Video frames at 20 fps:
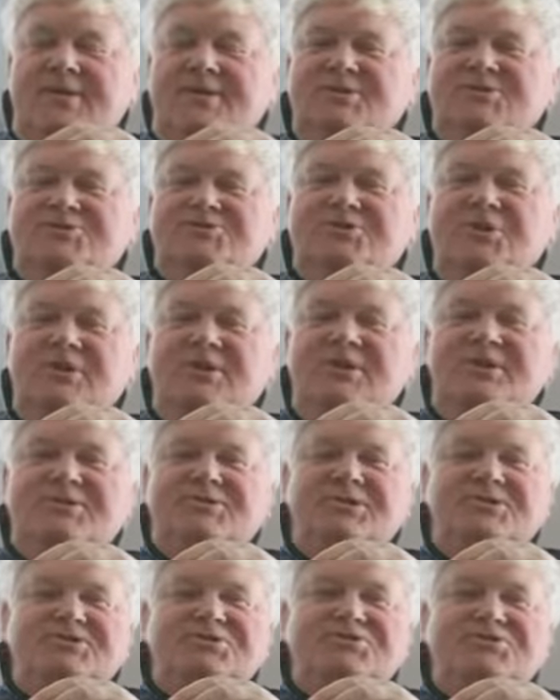he
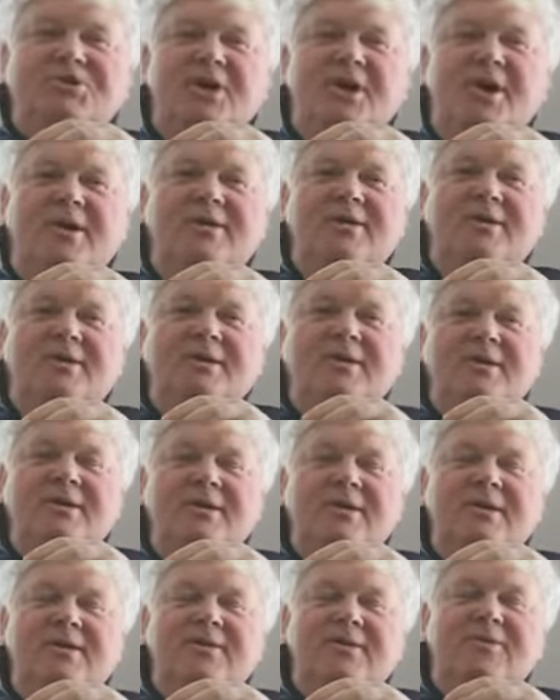said, Scott,
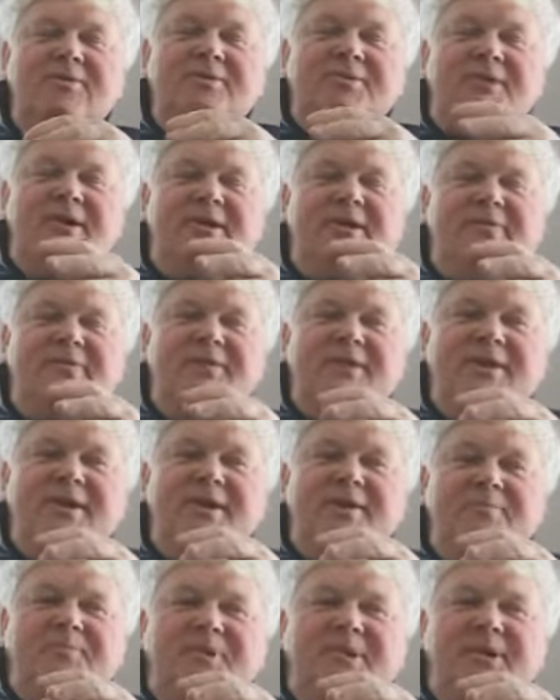at the end of the
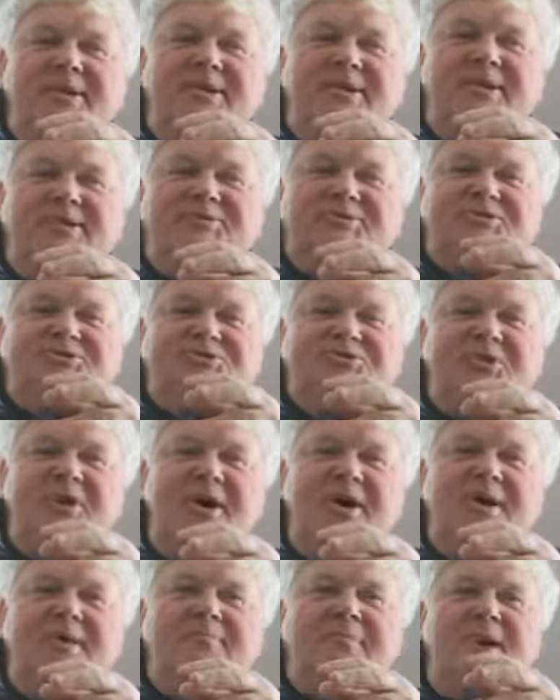campaign day, he said,
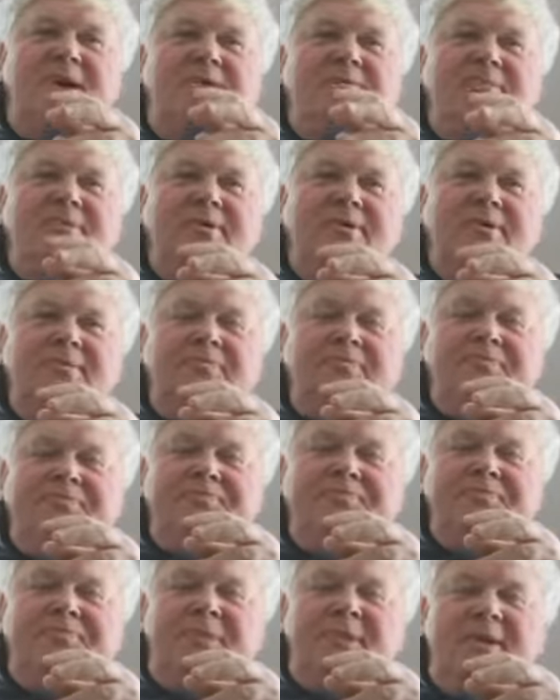Scott, I'm hungry,
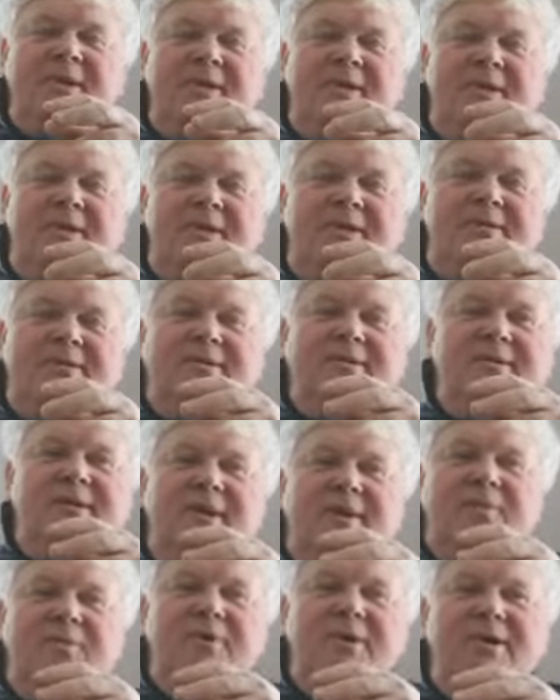and
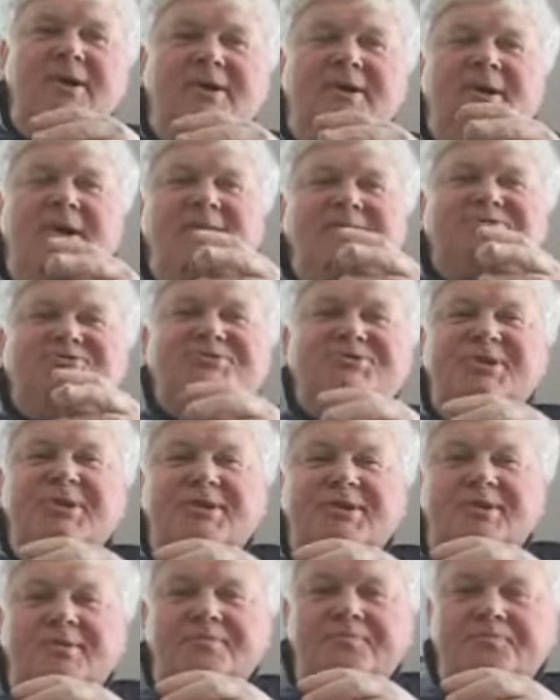I want a nice
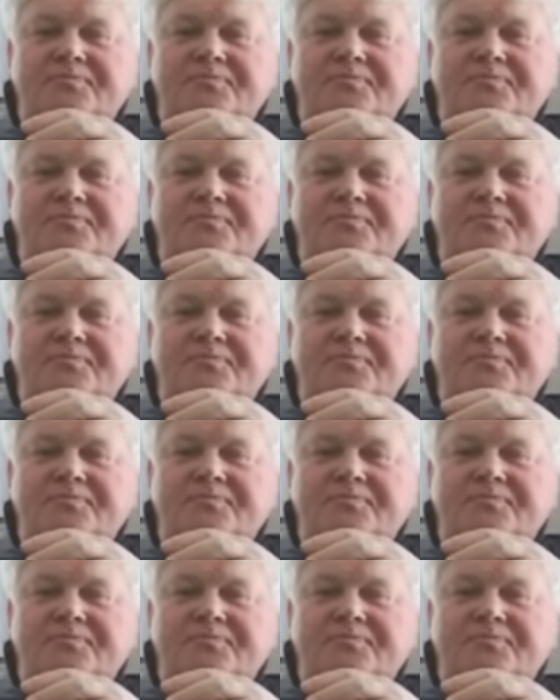dinner.